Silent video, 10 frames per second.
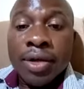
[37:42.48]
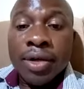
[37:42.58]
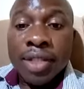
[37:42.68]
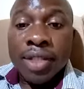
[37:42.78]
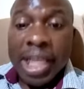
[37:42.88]

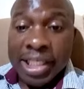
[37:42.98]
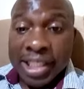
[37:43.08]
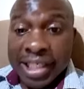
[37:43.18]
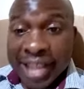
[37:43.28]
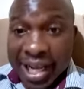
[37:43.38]
That's the
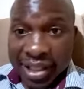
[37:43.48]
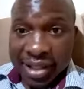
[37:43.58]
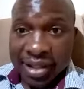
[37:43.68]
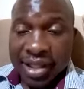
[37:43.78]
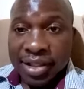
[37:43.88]

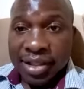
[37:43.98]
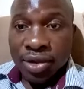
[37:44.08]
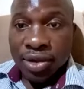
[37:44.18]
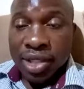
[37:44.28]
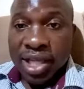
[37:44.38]
test. The test is
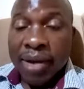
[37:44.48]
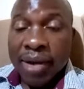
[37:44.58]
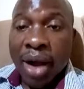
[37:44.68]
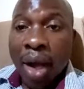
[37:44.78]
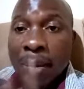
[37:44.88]
showing that.
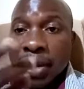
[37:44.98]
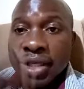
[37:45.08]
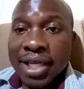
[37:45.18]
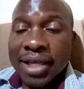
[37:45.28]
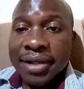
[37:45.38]
But how about
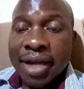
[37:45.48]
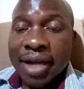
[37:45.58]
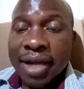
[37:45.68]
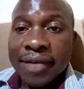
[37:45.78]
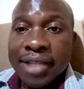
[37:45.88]
the
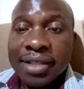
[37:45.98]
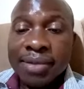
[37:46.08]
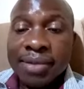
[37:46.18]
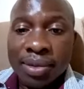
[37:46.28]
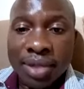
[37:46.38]
after
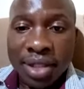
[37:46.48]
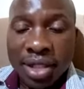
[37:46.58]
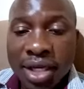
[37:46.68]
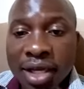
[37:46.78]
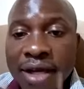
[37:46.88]
symptoms?
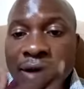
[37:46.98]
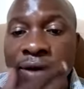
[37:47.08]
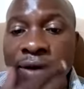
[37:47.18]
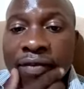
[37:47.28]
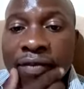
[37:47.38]
Do
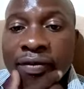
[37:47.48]
you have?